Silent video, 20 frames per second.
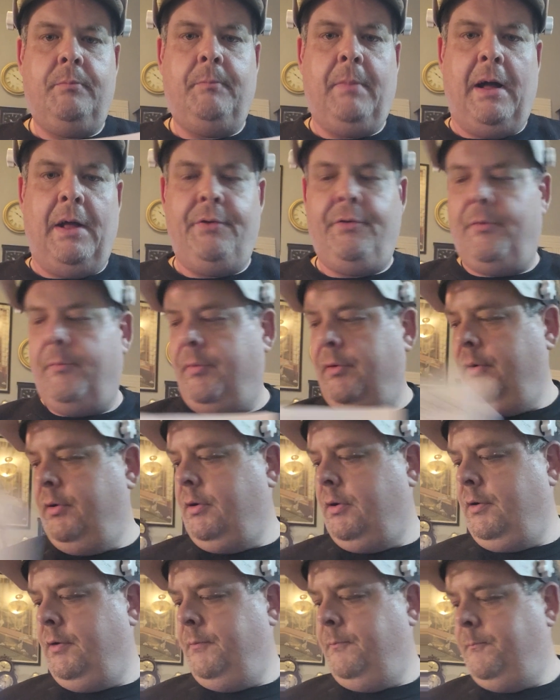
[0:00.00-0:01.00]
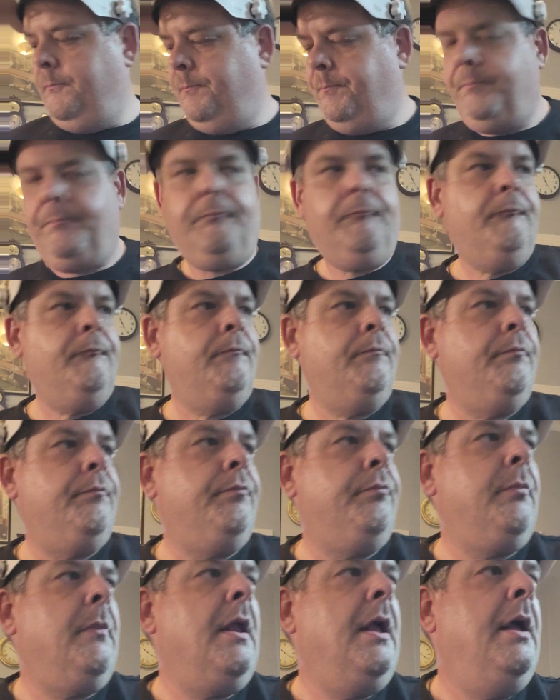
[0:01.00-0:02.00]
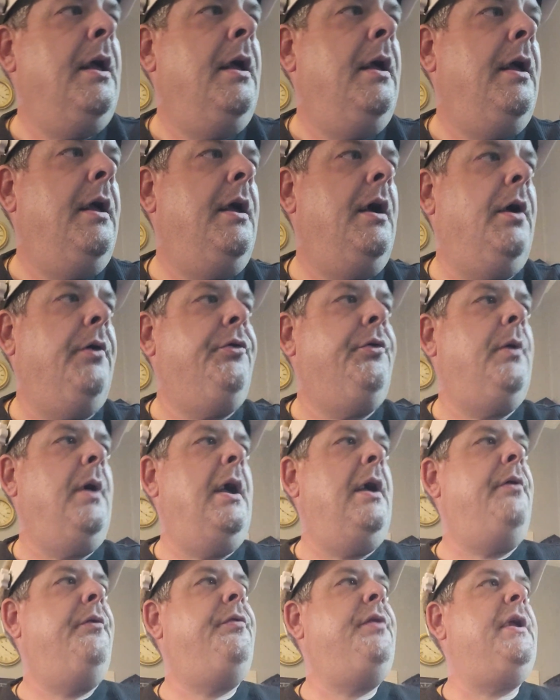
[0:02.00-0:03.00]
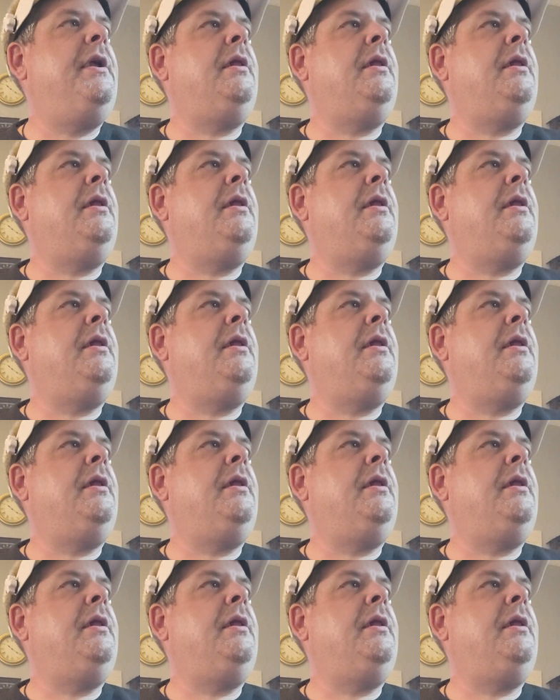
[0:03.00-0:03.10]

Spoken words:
binder book. He also has the